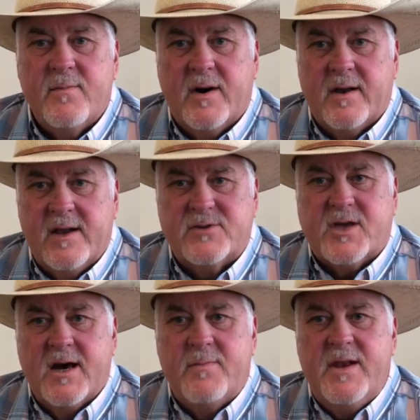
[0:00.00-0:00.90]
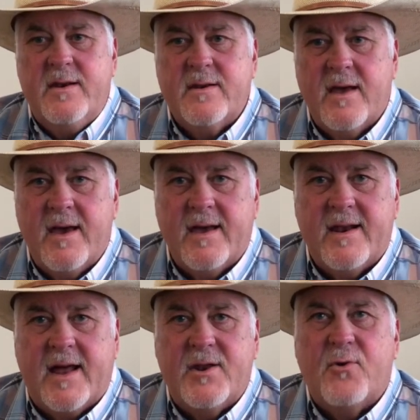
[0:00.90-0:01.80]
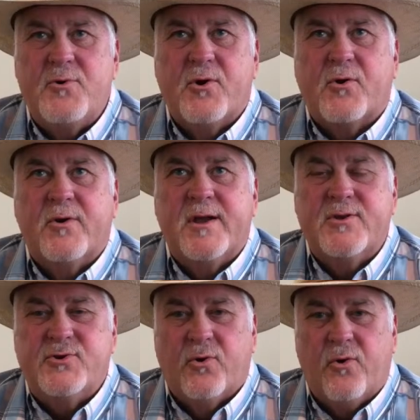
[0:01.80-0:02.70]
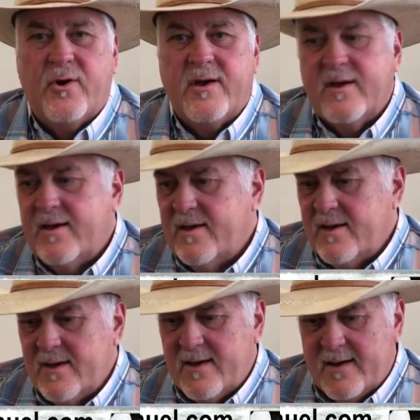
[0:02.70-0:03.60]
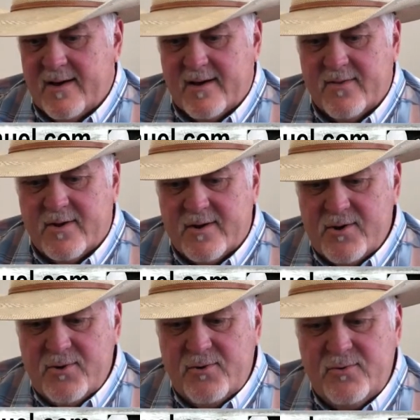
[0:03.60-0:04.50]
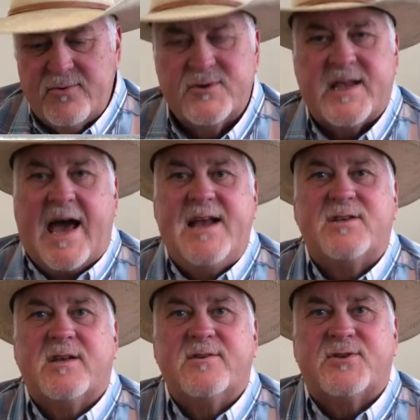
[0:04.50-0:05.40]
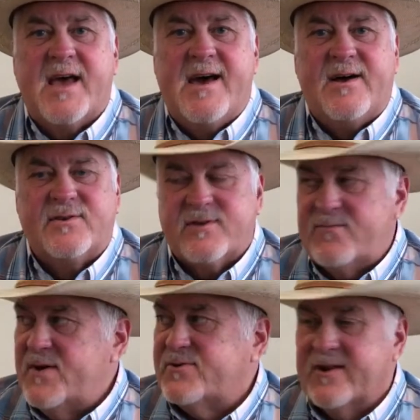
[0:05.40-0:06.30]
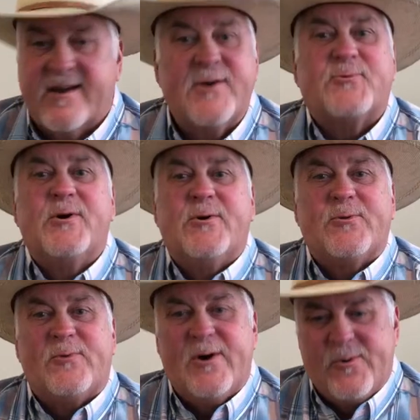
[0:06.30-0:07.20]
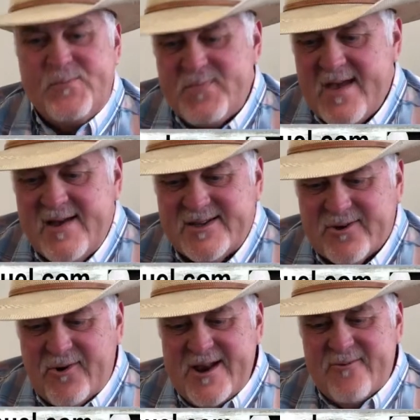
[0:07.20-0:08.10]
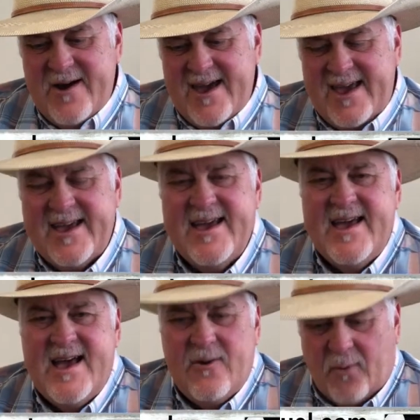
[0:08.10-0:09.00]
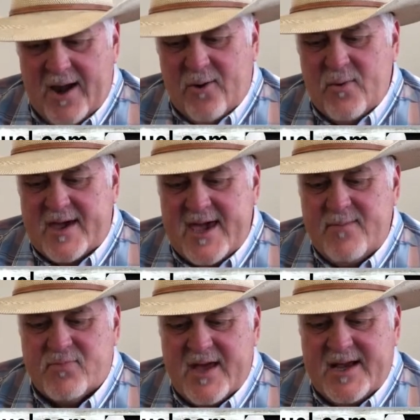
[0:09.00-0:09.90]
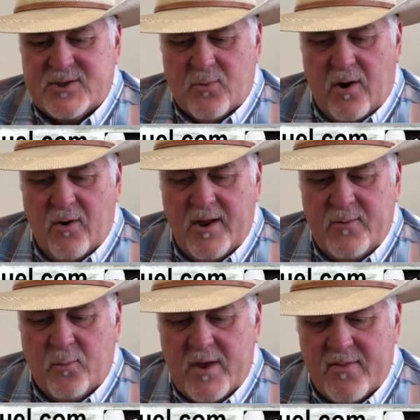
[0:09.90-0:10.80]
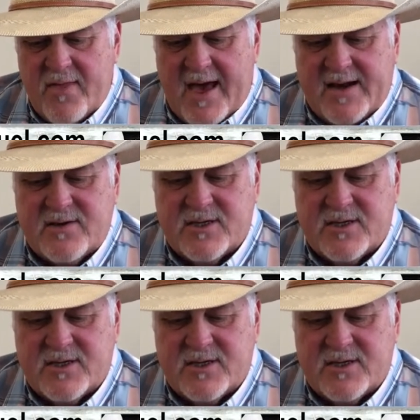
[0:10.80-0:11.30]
but it's coming, and I know you're going to enjoy the new sights and sounds of Mission Country on the Road. So anyway, why don't we keep things rolling with that